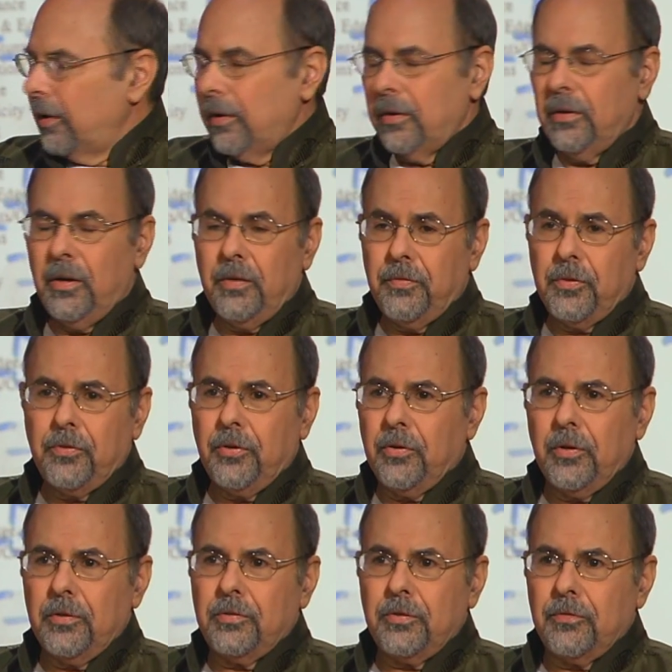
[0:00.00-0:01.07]
You have your
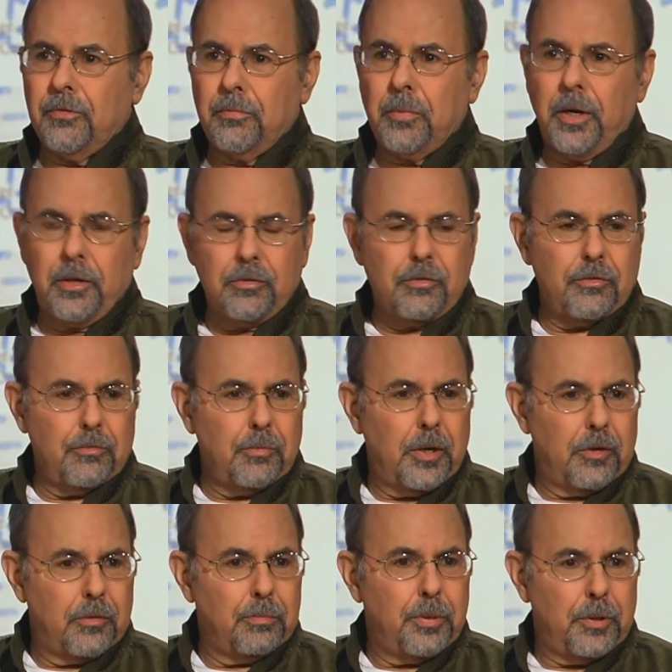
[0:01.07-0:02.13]
choice of a massive
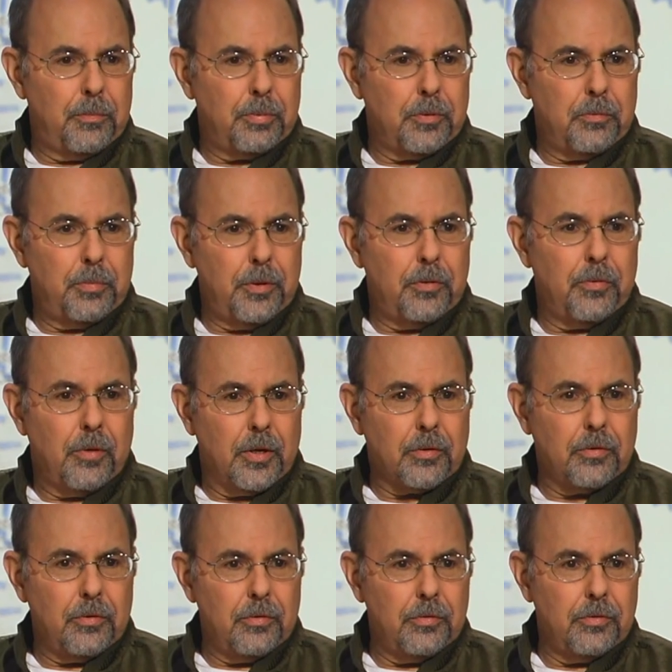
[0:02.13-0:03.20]
amount of people to be
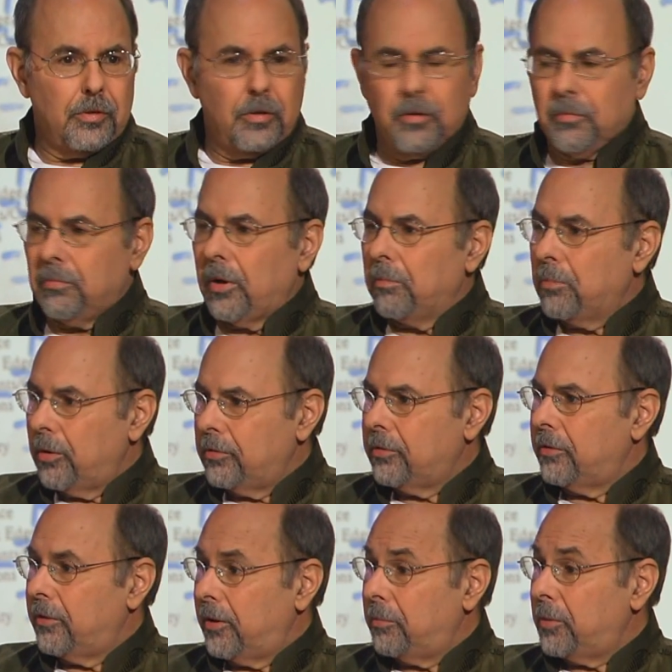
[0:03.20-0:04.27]
directors, and most
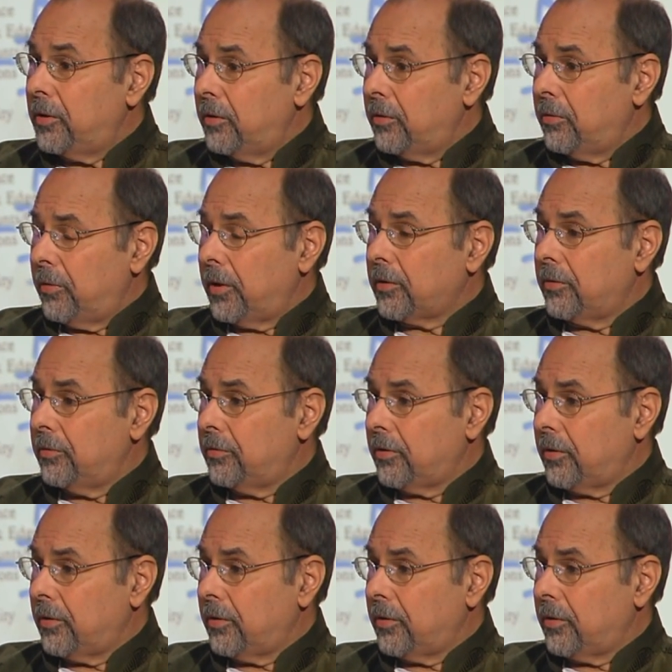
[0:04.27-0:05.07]
of them in the Directors